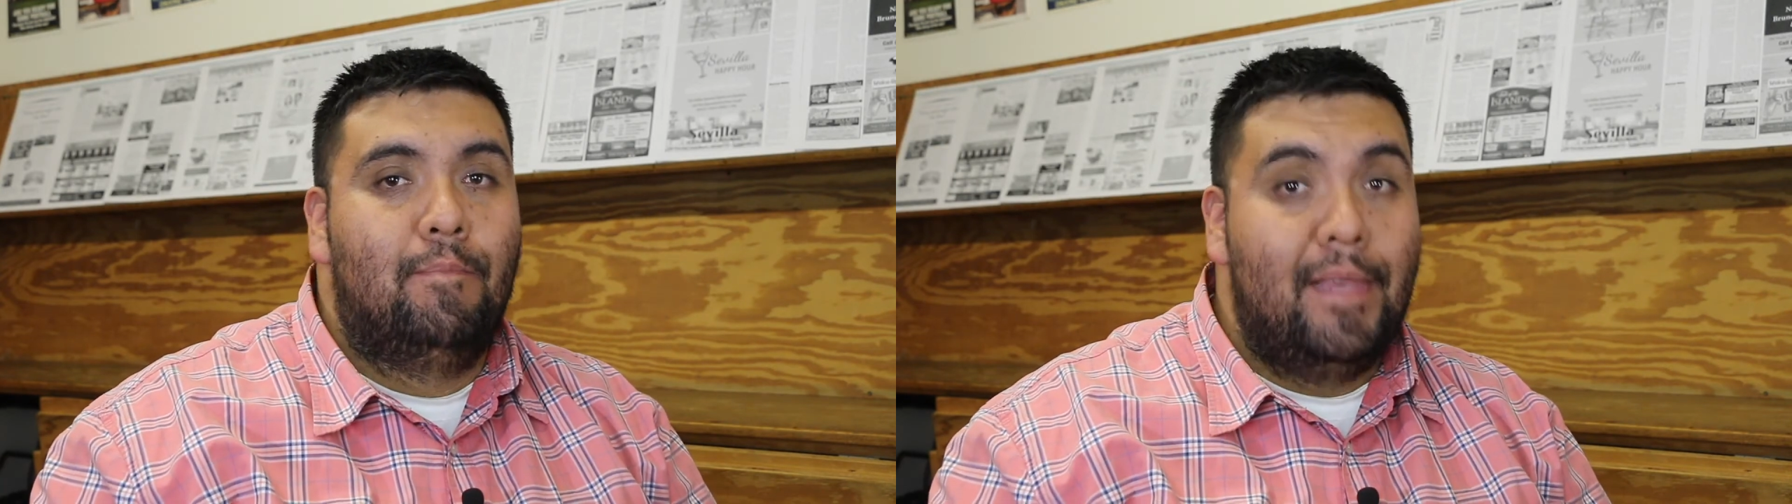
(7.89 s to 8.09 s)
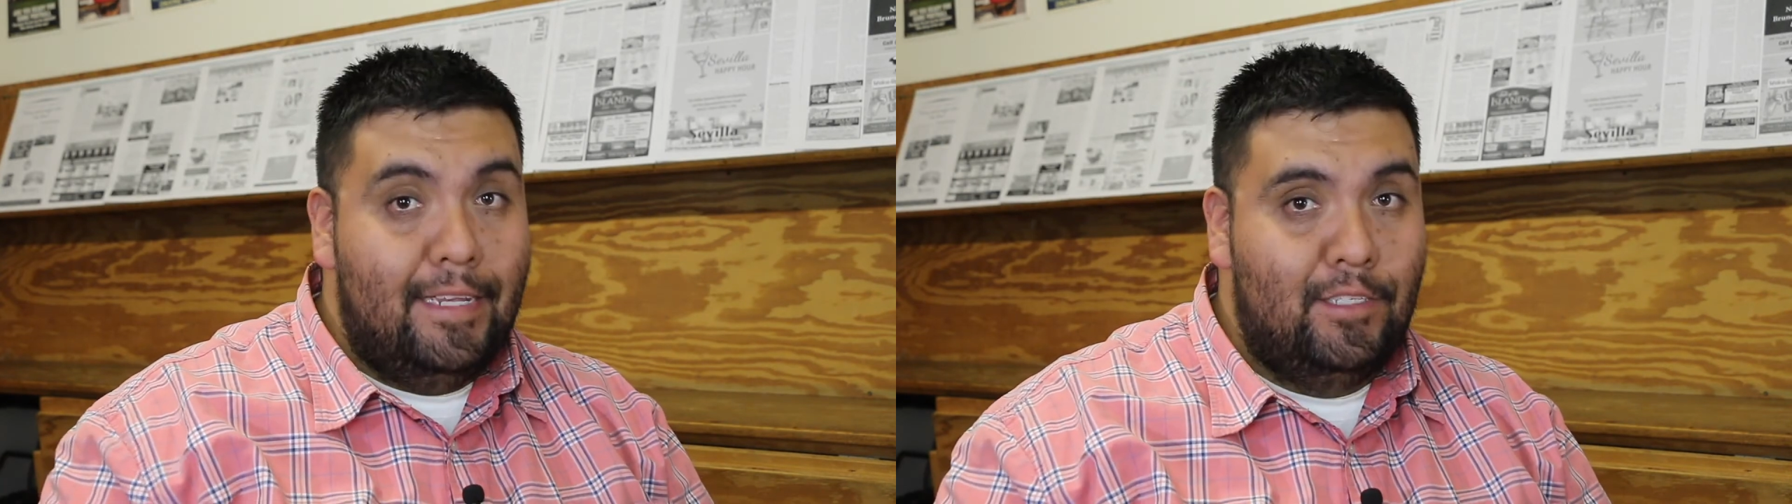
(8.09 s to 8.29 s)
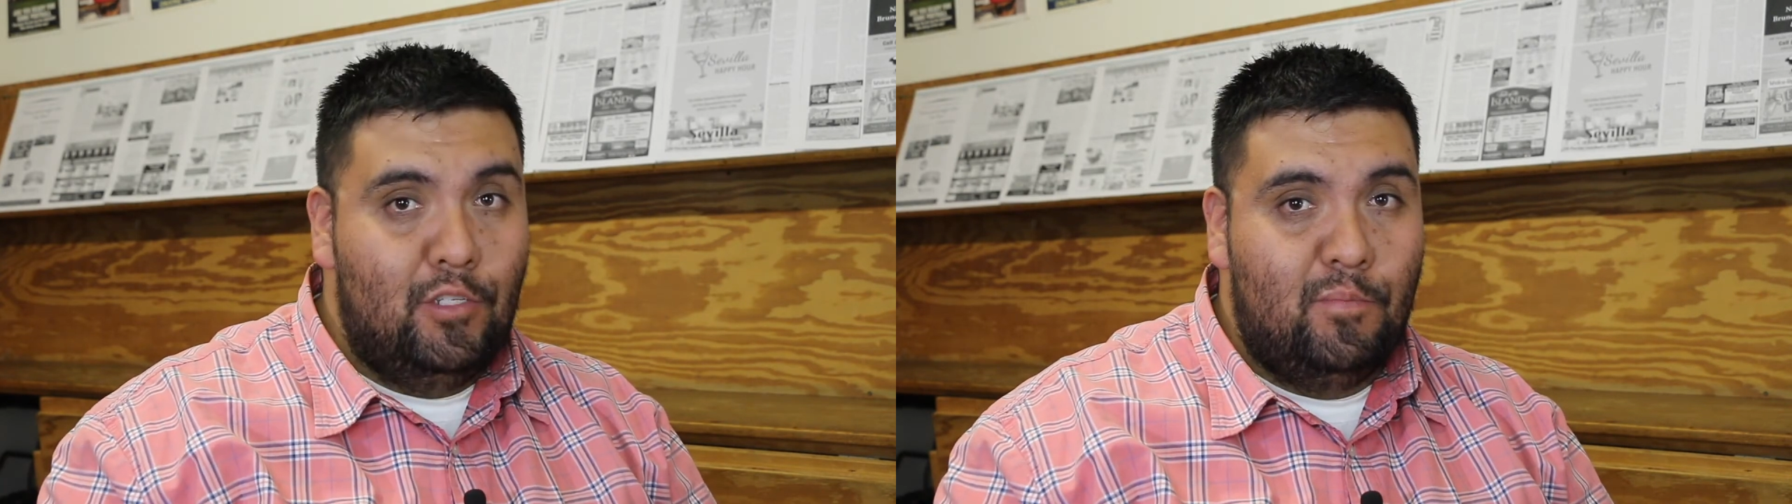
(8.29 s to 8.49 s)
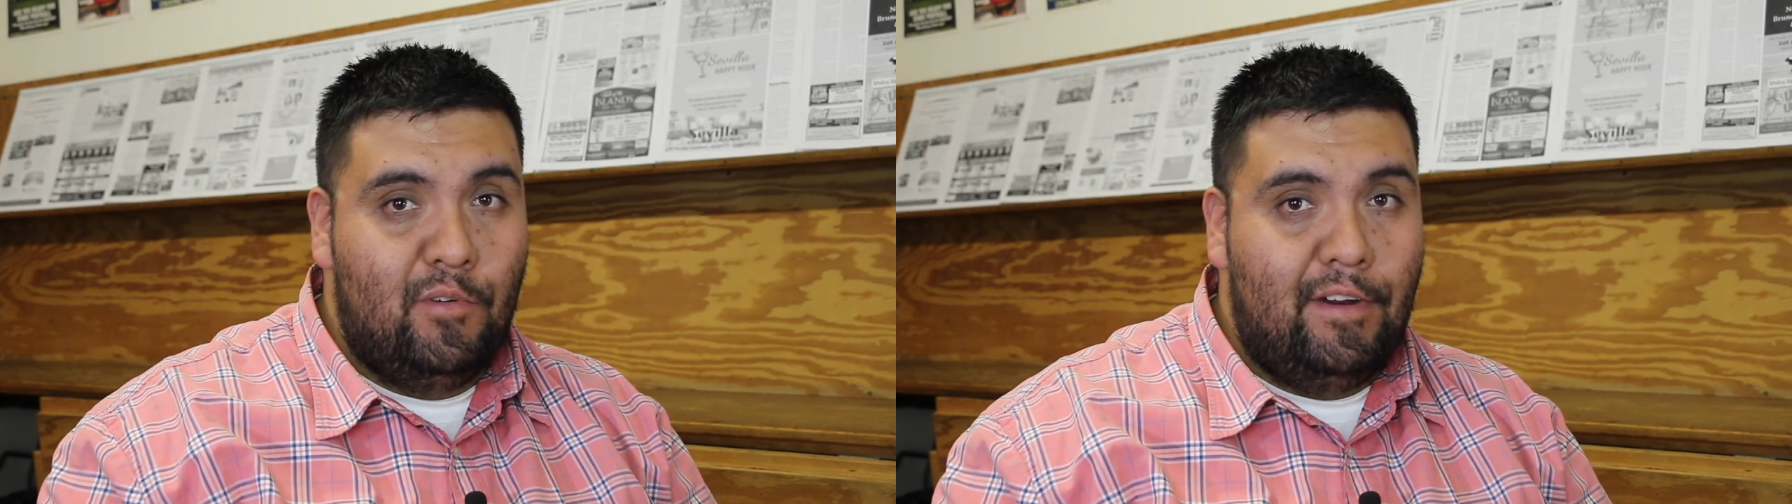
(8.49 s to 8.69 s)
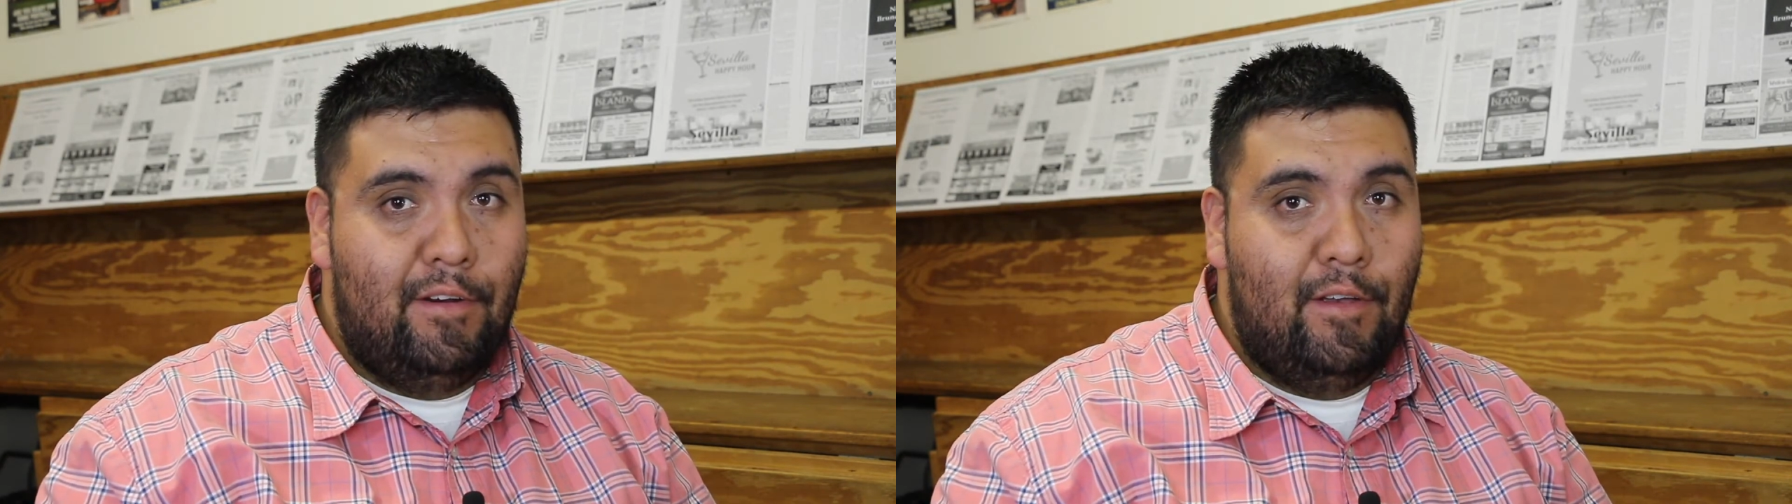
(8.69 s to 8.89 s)
biggest
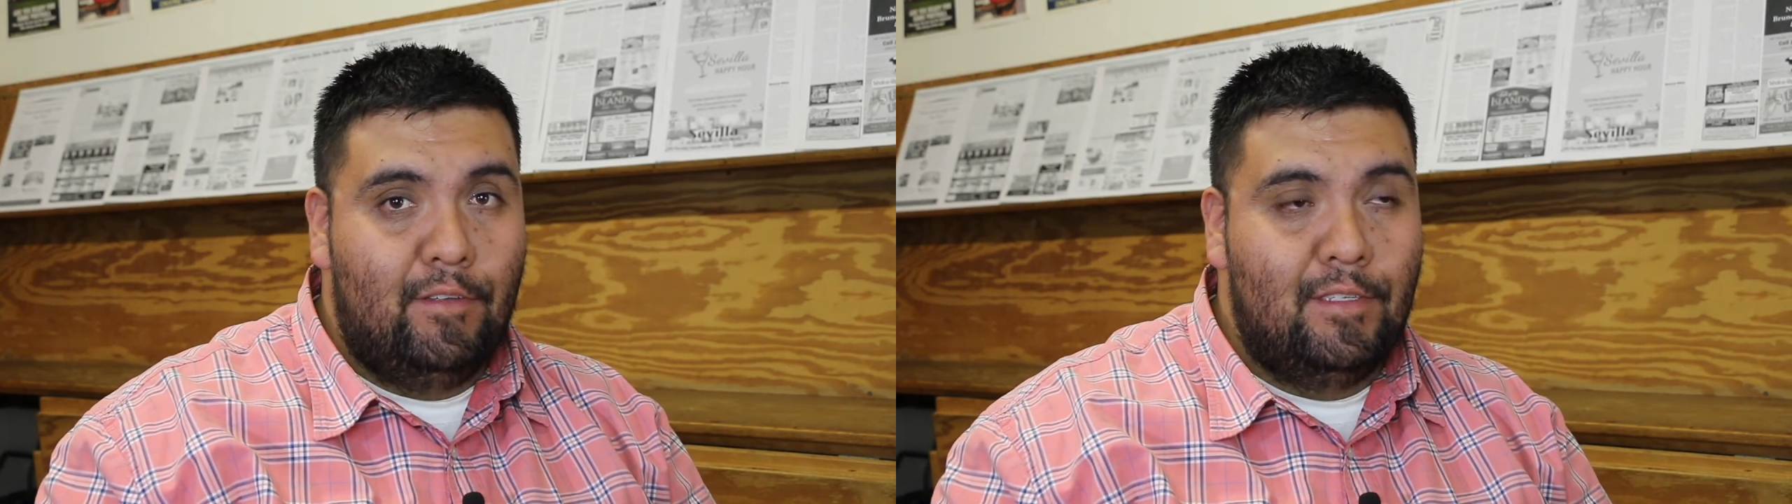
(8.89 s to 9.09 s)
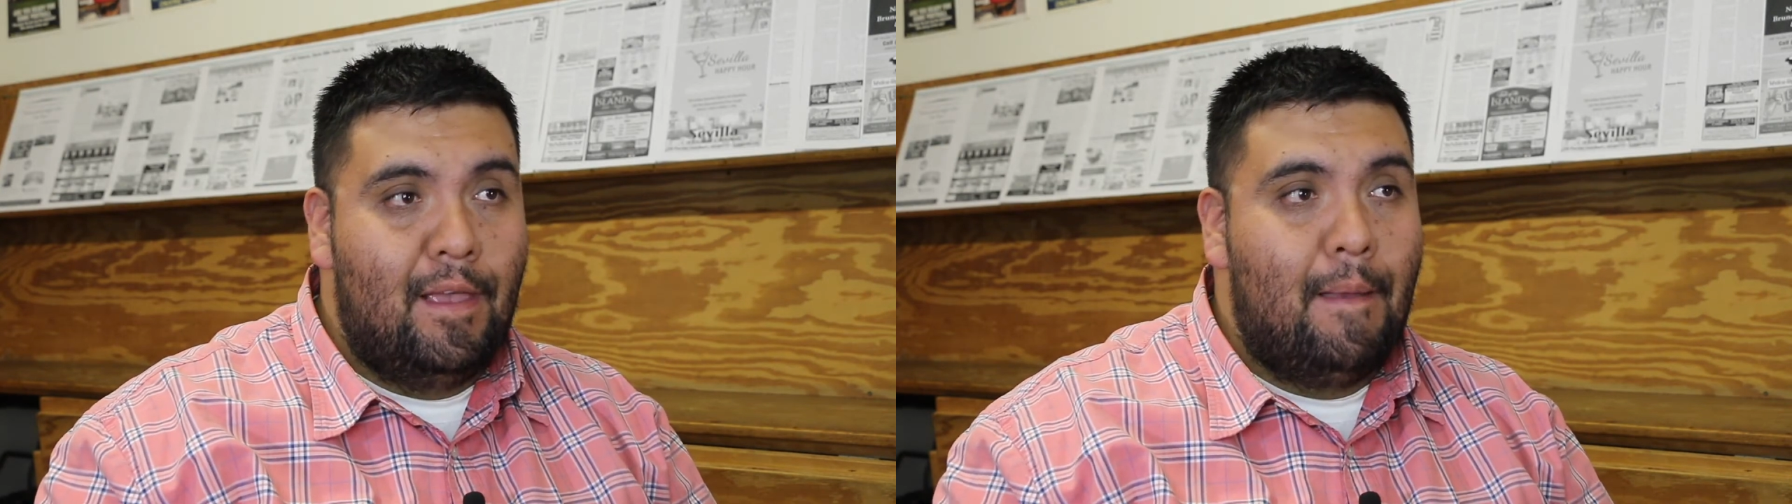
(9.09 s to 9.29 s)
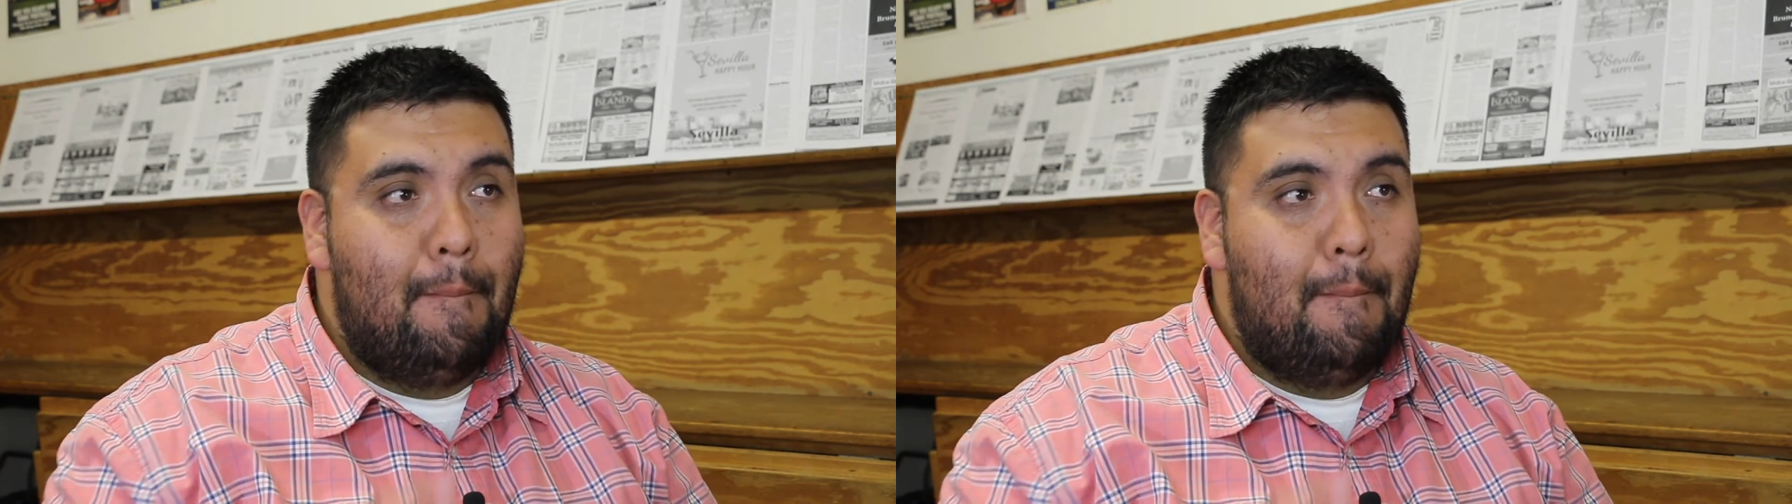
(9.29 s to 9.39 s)
superheroes,